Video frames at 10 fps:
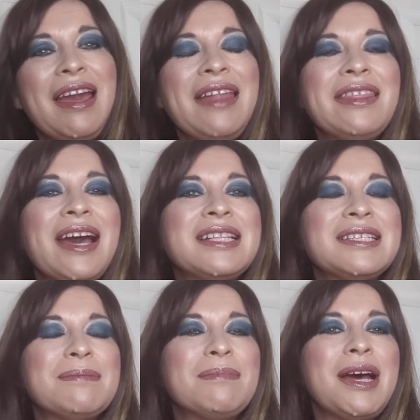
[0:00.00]
and
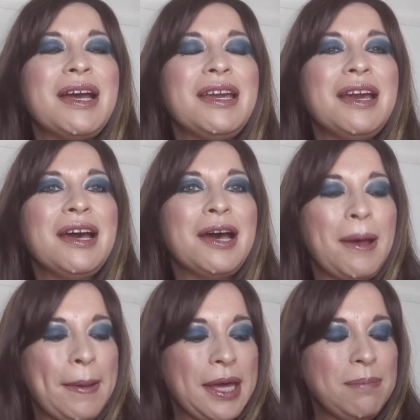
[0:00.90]
that's my
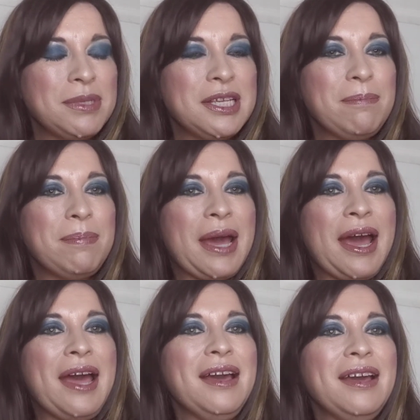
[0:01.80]
uh, Ipsy
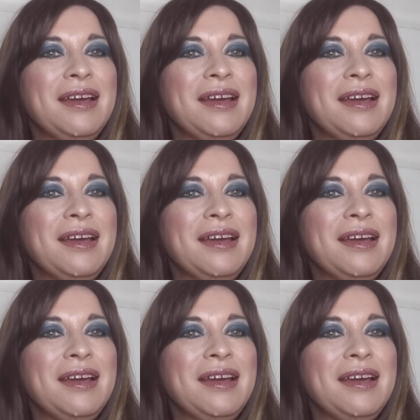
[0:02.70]
bag